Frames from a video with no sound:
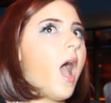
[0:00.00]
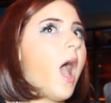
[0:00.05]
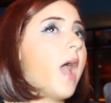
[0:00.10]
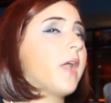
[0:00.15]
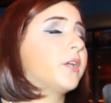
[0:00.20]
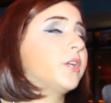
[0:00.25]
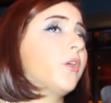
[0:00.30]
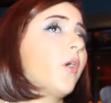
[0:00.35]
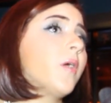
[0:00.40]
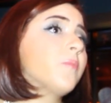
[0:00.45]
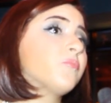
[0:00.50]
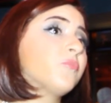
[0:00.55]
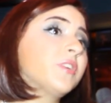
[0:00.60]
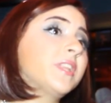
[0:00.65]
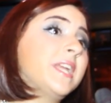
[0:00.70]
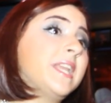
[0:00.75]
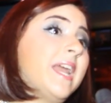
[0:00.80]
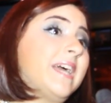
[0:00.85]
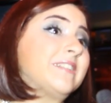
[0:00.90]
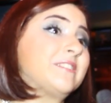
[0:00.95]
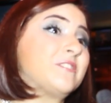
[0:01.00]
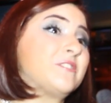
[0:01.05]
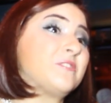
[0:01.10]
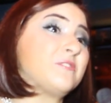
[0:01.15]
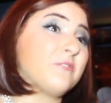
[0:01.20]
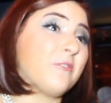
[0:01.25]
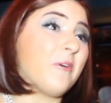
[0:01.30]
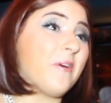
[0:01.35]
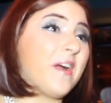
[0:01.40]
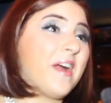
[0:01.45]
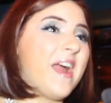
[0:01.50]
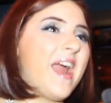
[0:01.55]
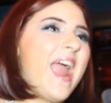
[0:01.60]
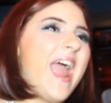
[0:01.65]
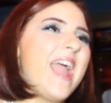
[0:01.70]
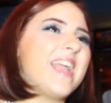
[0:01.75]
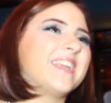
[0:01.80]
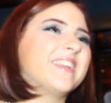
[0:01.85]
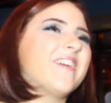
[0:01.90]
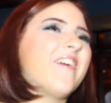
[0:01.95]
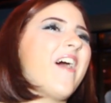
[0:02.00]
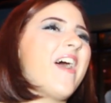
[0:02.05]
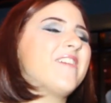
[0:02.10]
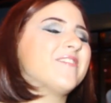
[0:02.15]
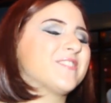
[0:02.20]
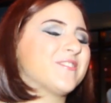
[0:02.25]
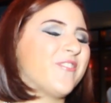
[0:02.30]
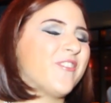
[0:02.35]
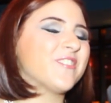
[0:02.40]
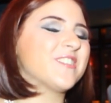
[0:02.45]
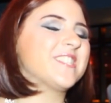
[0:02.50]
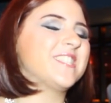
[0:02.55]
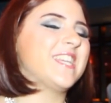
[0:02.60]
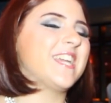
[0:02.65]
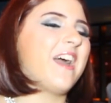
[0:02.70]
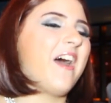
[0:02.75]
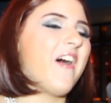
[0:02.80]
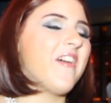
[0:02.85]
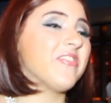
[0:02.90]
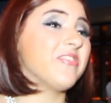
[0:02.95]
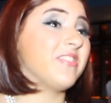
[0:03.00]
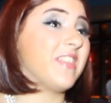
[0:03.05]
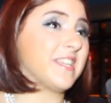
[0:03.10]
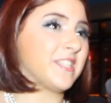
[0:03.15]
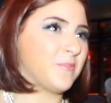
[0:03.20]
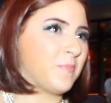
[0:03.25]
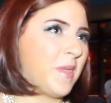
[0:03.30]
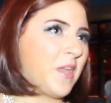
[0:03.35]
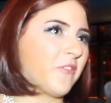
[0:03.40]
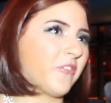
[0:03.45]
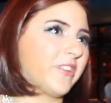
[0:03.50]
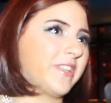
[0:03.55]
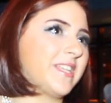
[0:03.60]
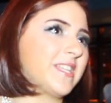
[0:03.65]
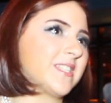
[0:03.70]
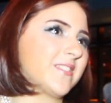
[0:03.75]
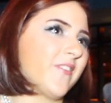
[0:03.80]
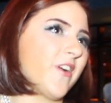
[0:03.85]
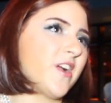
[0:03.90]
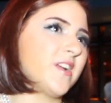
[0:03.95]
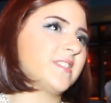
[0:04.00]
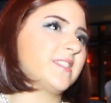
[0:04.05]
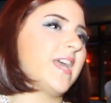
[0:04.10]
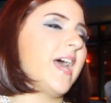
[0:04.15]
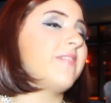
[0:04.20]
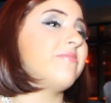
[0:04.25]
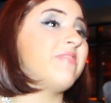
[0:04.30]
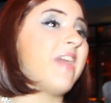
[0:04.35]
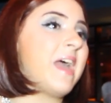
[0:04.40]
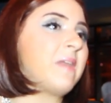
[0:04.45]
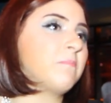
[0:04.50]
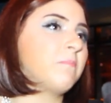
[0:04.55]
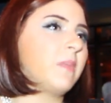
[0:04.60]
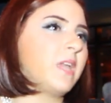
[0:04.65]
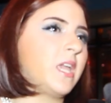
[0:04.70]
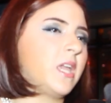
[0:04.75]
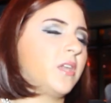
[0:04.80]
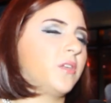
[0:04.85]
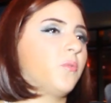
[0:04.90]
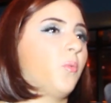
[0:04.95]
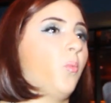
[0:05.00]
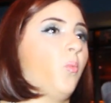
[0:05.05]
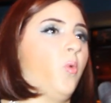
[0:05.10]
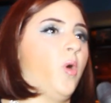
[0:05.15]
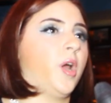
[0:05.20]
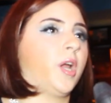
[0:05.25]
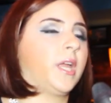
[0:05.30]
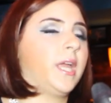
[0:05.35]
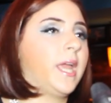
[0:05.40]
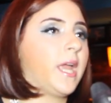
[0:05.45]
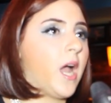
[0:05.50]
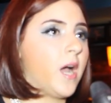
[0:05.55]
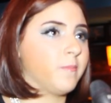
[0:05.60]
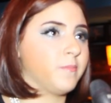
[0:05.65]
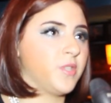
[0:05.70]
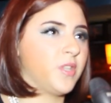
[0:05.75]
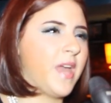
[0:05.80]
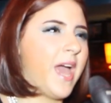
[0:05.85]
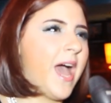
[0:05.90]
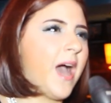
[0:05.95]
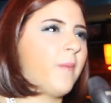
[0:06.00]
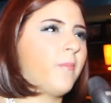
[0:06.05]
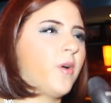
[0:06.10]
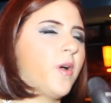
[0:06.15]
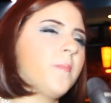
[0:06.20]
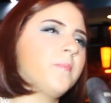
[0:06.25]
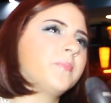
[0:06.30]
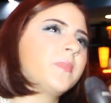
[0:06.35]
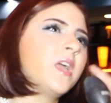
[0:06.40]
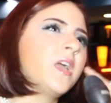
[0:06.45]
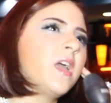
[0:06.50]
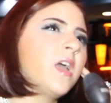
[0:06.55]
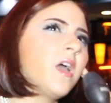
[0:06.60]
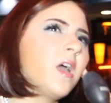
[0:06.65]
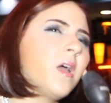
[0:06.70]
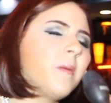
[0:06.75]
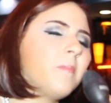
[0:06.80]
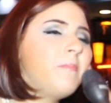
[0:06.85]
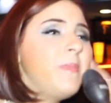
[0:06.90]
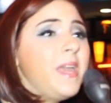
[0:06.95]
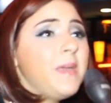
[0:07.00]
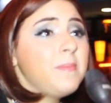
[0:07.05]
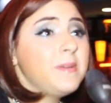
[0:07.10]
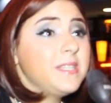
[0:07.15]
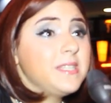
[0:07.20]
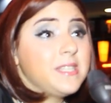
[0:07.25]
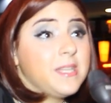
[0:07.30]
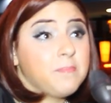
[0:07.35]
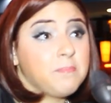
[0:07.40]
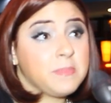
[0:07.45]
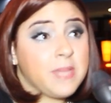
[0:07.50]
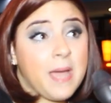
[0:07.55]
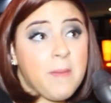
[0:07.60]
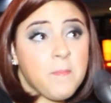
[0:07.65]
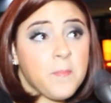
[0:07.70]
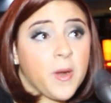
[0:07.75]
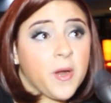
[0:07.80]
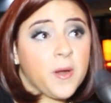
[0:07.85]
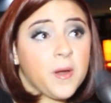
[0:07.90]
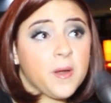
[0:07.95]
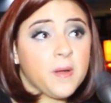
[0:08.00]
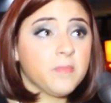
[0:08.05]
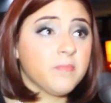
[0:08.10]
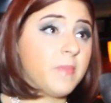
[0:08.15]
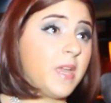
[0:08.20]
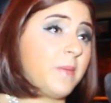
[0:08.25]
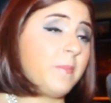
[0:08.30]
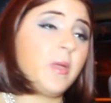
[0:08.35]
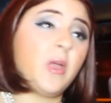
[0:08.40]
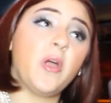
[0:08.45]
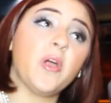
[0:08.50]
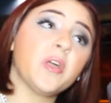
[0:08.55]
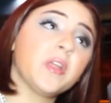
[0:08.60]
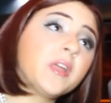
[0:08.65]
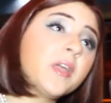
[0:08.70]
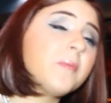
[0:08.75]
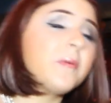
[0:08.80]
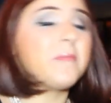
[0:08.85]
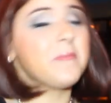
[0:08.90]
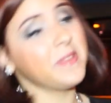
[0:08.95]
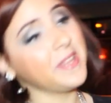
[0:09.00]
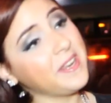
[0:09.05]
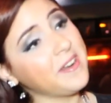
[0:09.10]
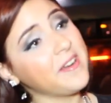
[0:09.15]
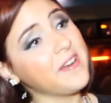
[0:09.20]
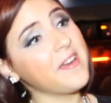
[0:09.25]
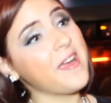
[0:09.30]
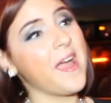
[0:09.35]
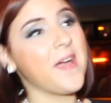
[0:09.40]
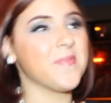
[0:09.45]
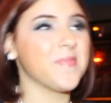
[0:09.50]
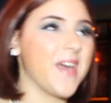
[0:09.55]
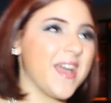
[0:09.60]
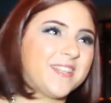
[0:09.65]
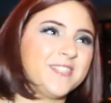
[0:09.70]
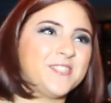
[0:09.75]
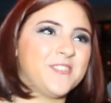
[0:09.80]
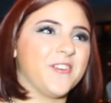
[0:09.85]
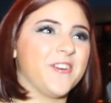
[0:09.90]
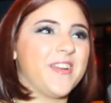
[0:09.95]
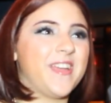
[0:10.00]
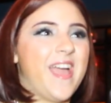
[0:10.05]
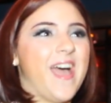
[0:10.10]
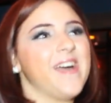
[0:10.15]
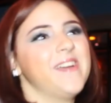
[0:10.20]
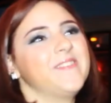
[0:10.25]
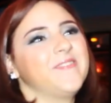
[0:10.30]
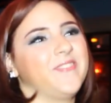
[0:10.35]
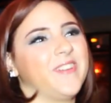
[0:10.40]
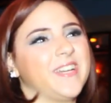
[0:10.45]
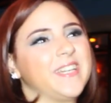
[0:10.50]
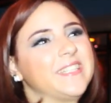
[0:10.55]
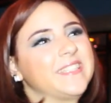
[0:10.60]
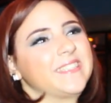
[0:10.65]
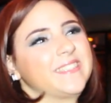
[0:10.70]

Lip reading: You know, I'm really not sure. You know, I was focusing on this being released first and then me working up to the album. Maybe September, maybe earlier, maybe later, I'm not sure yet, but.